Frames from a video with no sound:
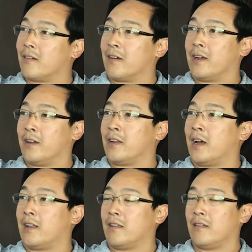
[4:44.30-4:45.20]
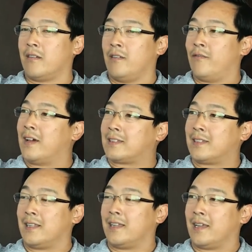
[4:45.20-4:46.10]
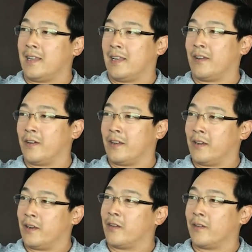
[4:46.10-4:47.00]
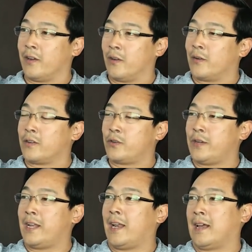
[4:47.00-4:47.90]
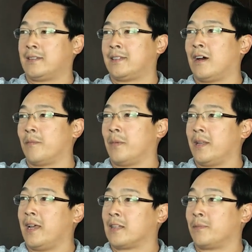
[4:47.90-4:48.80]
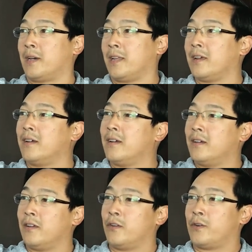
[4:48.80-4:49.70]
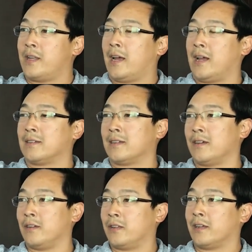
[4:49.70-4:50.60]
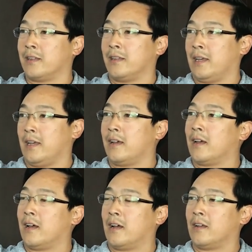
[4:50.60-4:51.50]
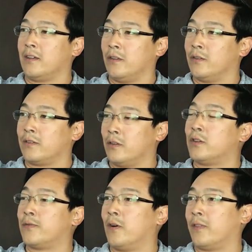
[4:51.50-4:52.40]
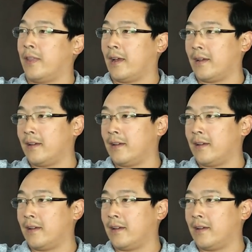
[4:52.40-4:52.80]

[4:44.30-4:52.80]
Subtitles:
right? You're not invested in it, right? You don't treat it as sound money, as money. You treat it as a utility, useful thing.